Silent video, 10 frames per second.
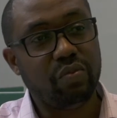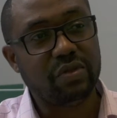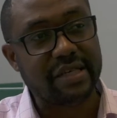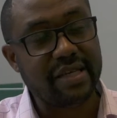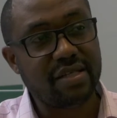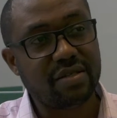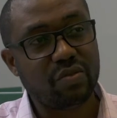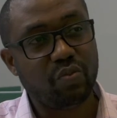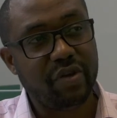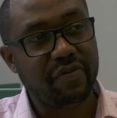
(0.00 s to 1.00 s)

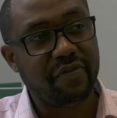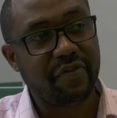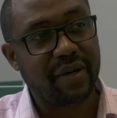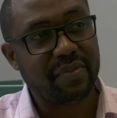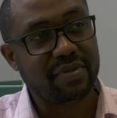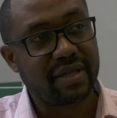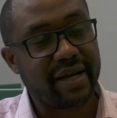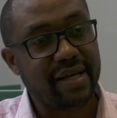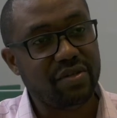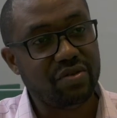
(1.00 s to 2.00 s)
since we've
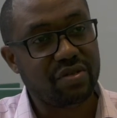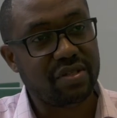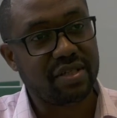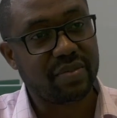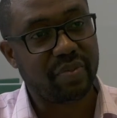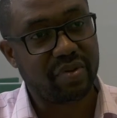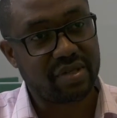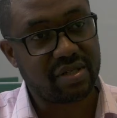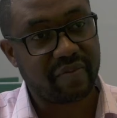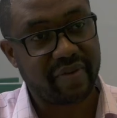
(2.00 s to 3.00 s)
started using this
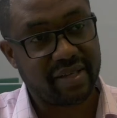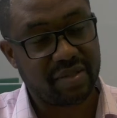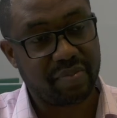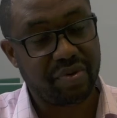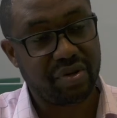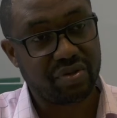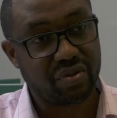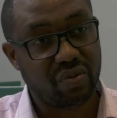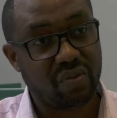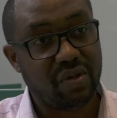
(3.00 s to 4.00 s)
process of
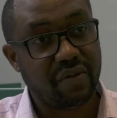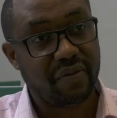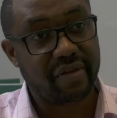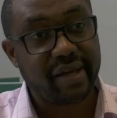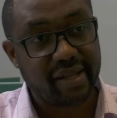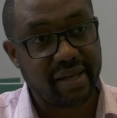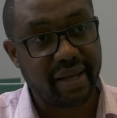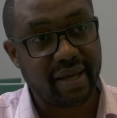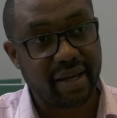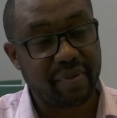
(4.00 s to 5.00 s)
experiential
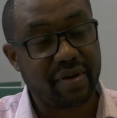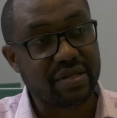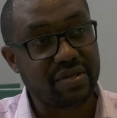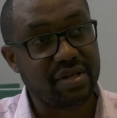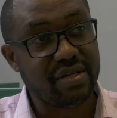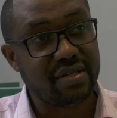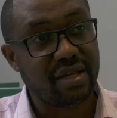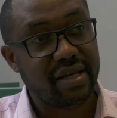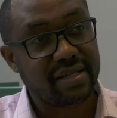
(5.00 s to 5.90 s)
technique, our students,